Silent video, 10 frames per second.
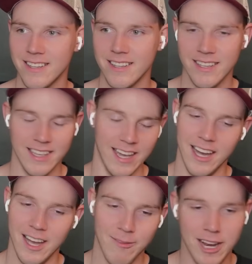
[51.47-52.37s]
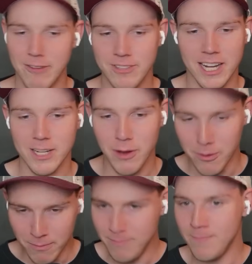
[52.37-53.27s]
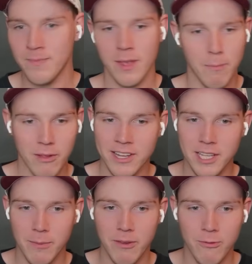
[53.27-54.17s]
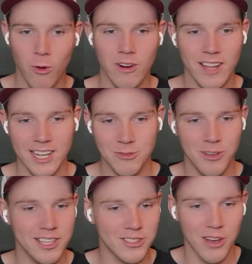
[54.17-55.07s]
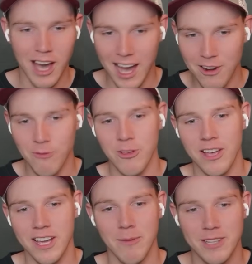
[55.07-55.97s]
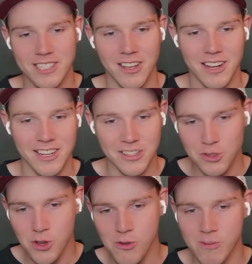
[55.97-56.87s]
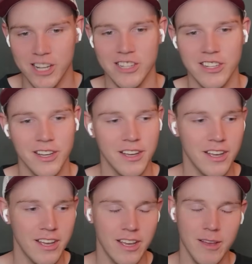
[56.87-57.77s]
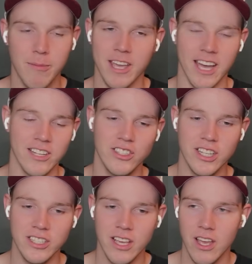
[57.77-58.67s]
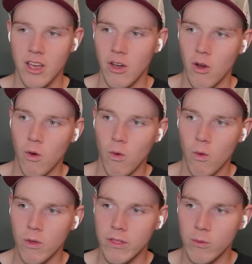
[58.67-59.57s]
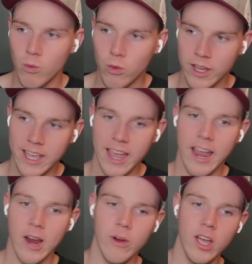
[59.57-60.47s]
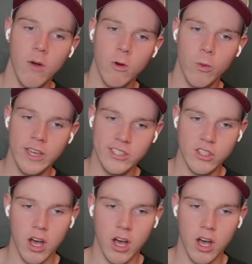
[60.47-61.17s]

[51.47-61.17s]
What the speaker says: Yeah, I mean, I've talked about him plenty before last week, so I don't feel like I missed out on it too much. But yeah, it's just the carryover we saw